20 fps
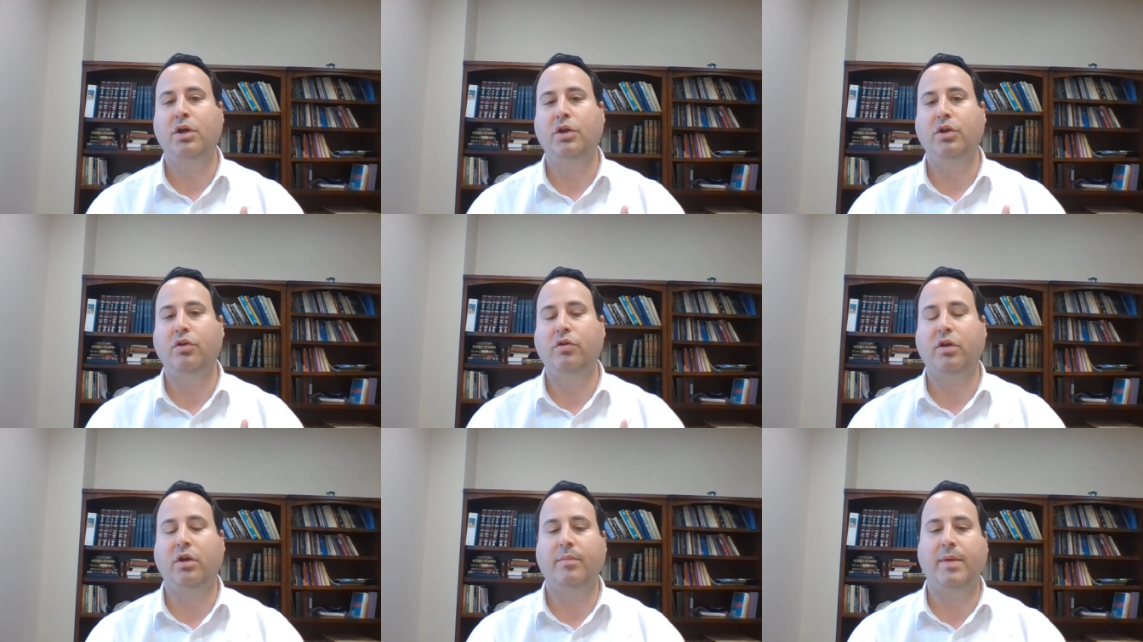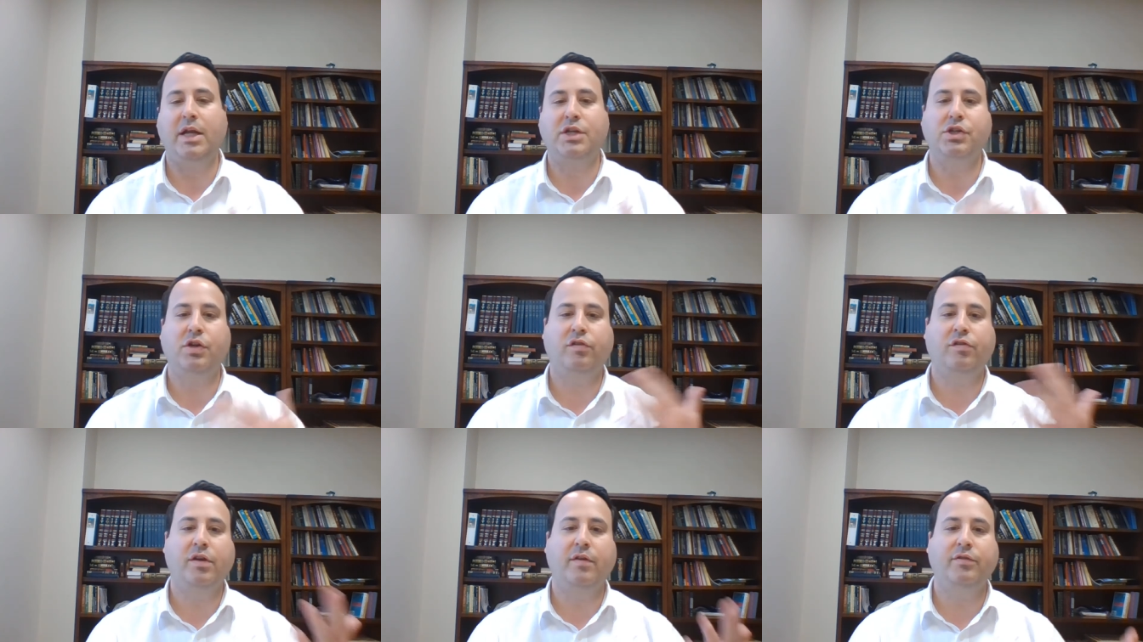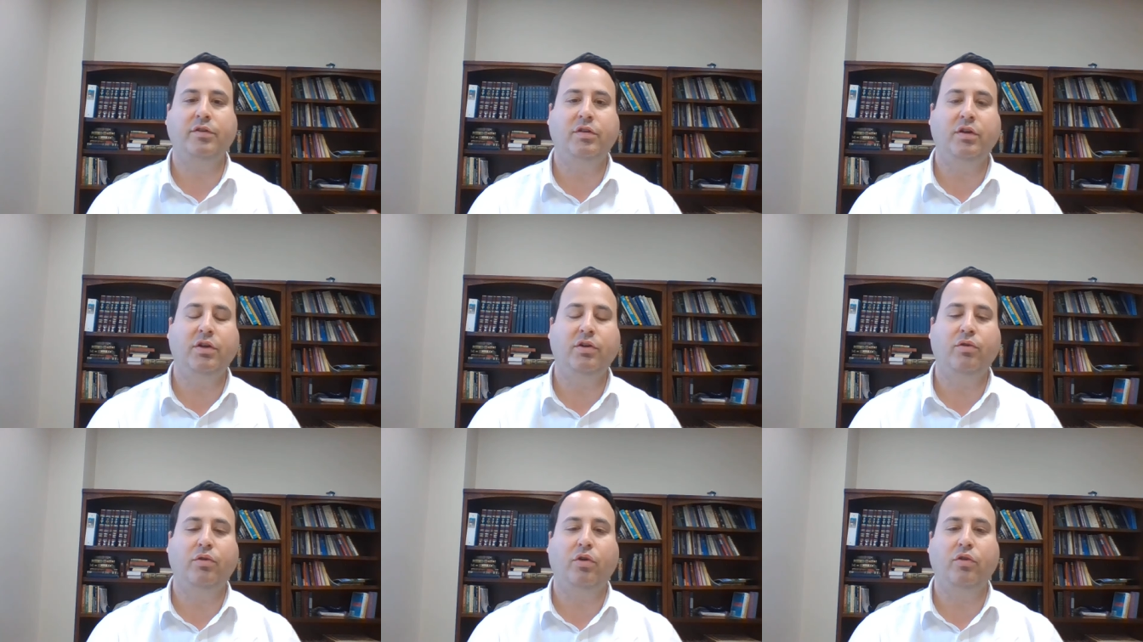you can imagine a
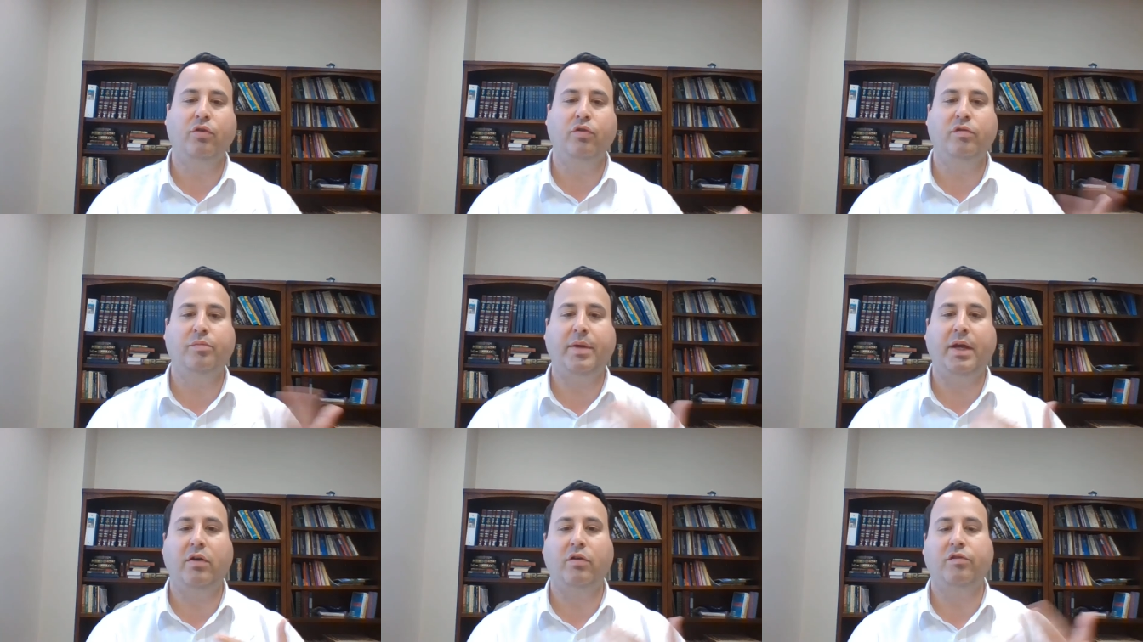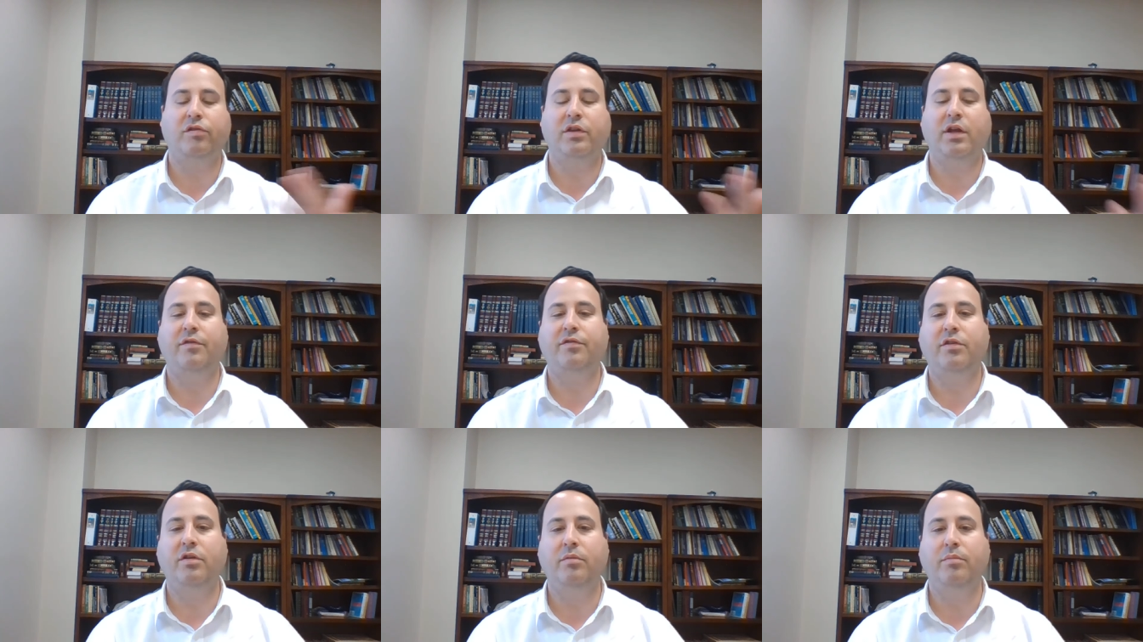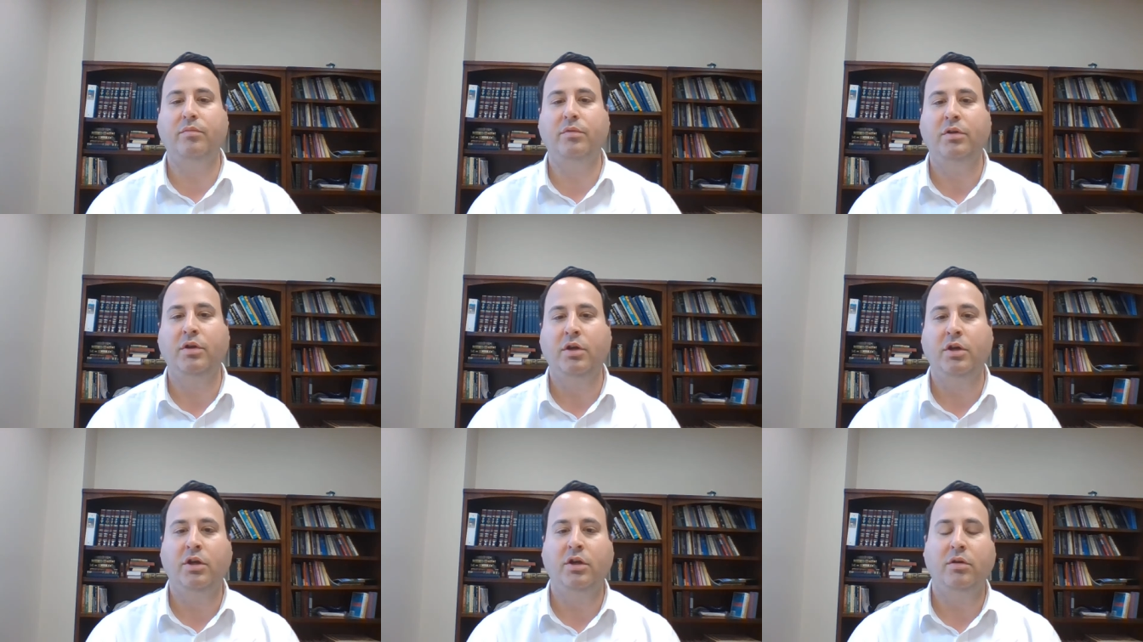17-year-old whose parents left him
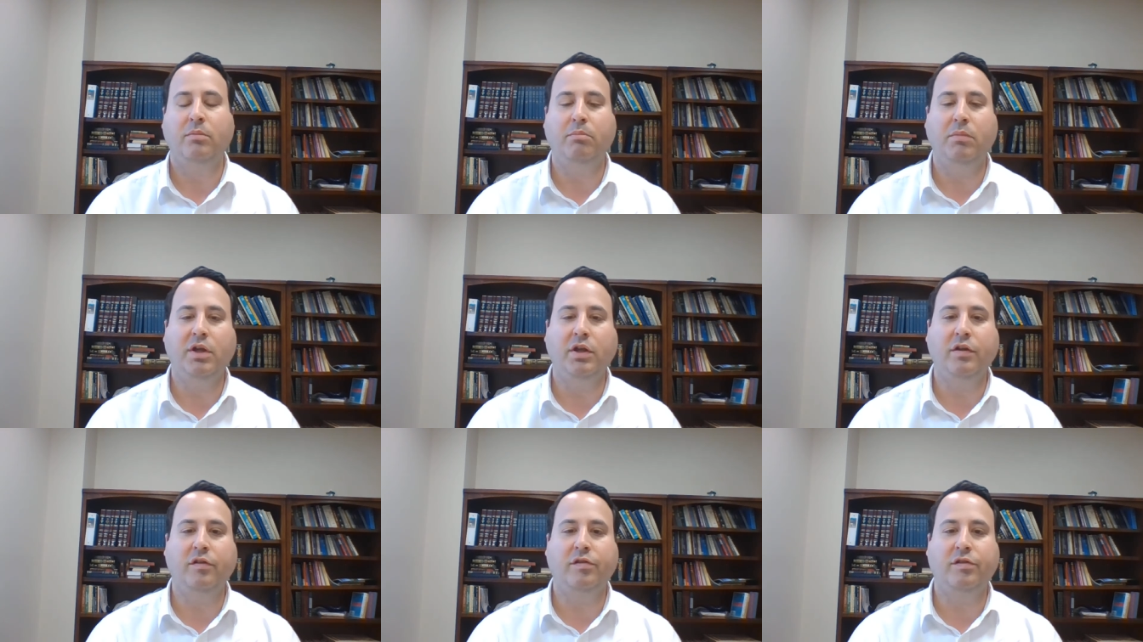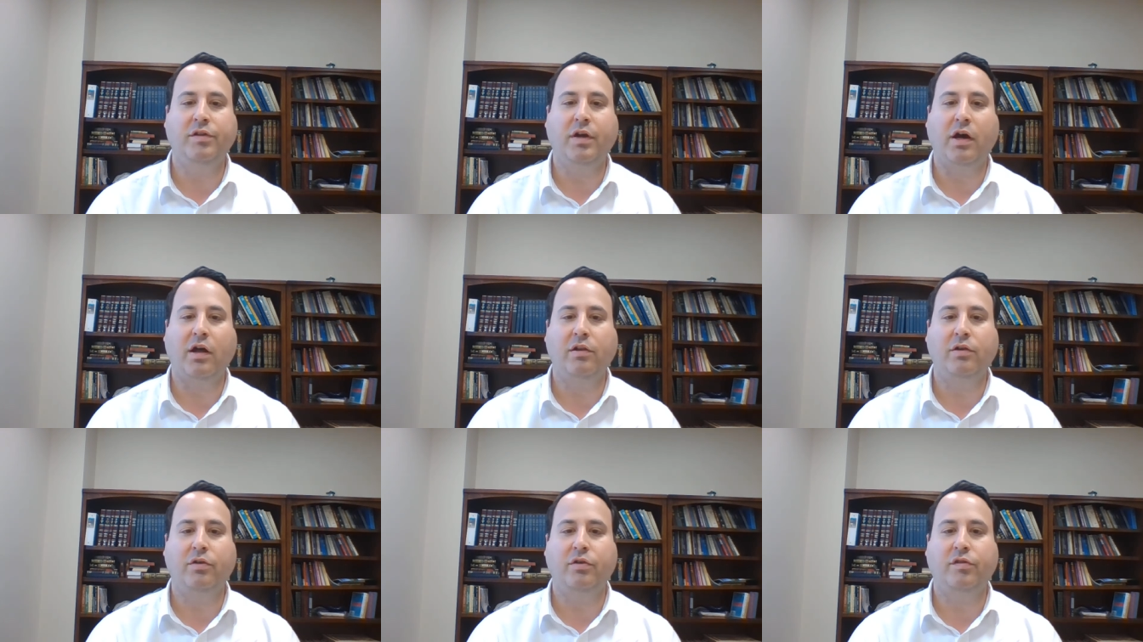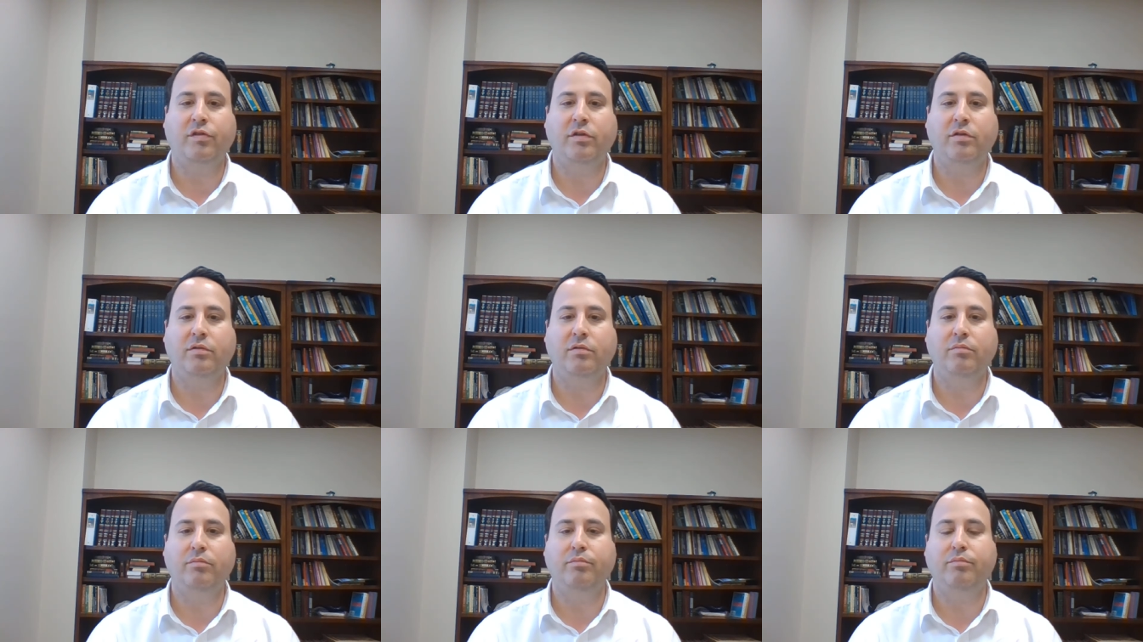millions of dollars
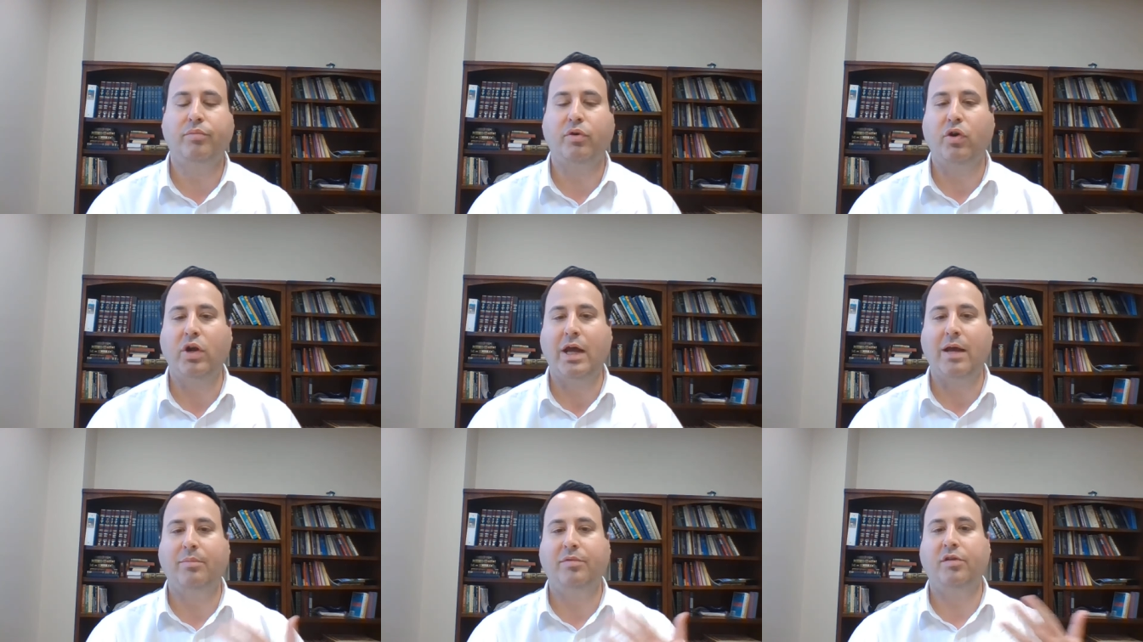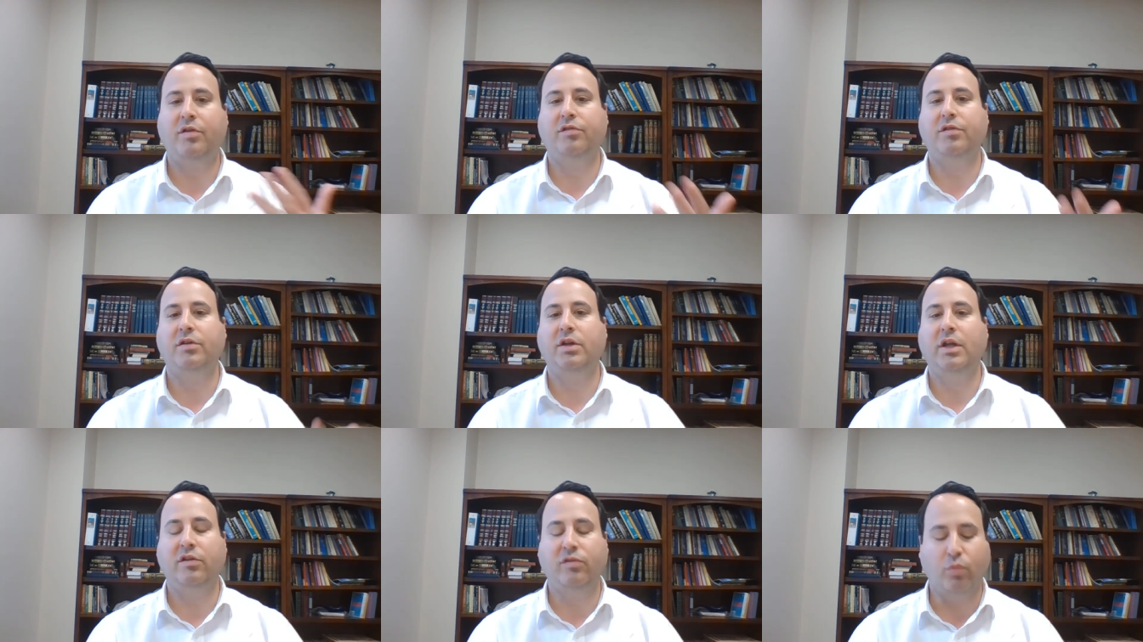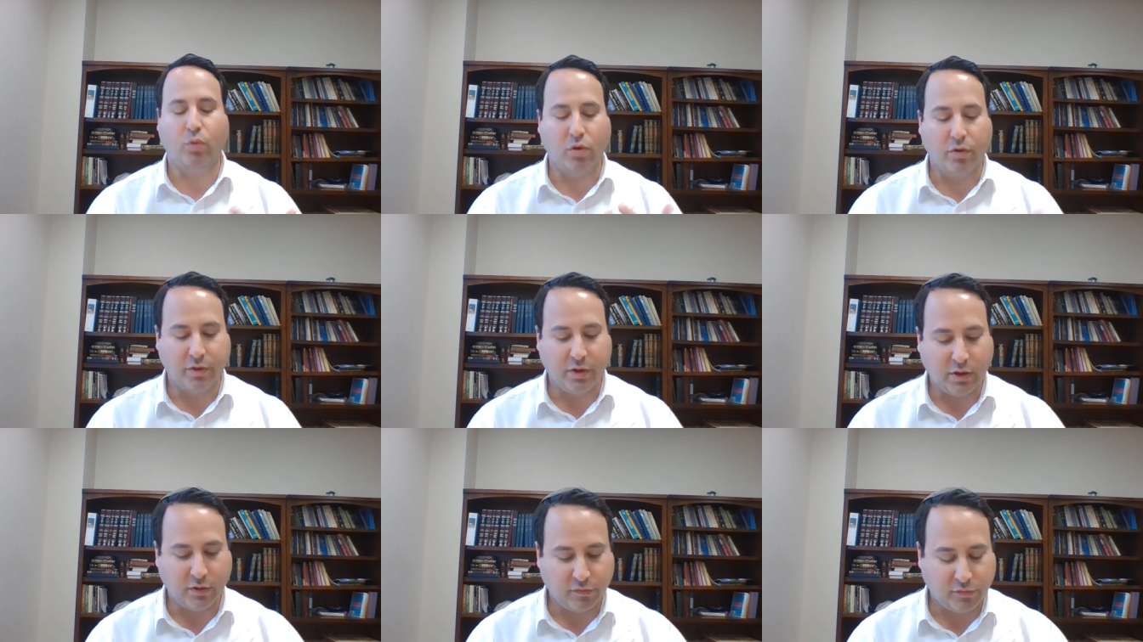and perhaps isn't as
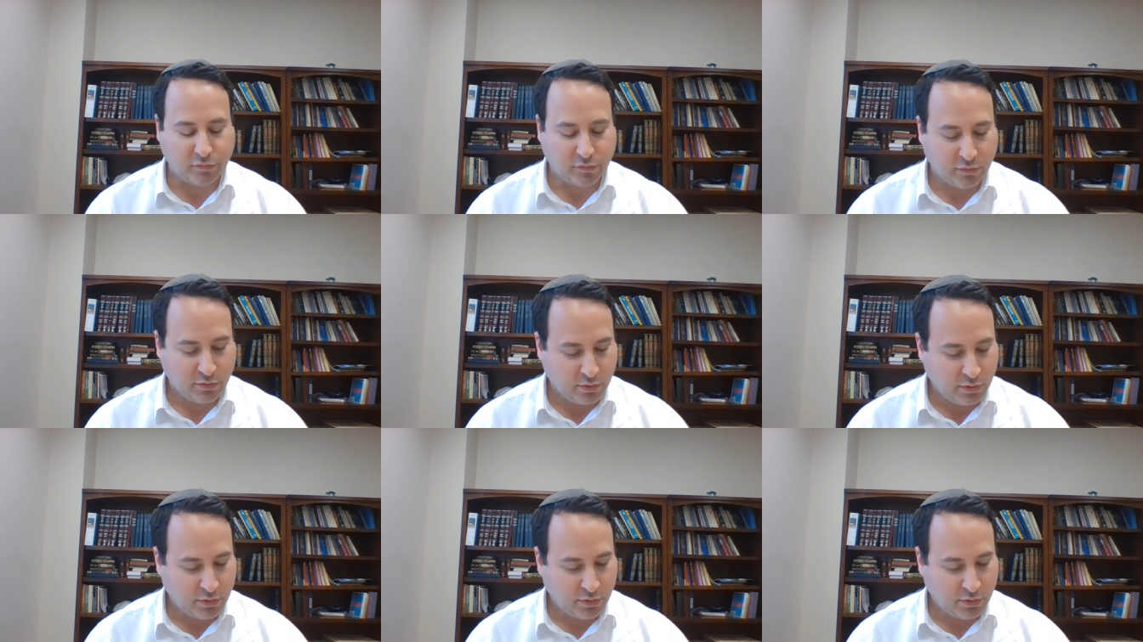worthy as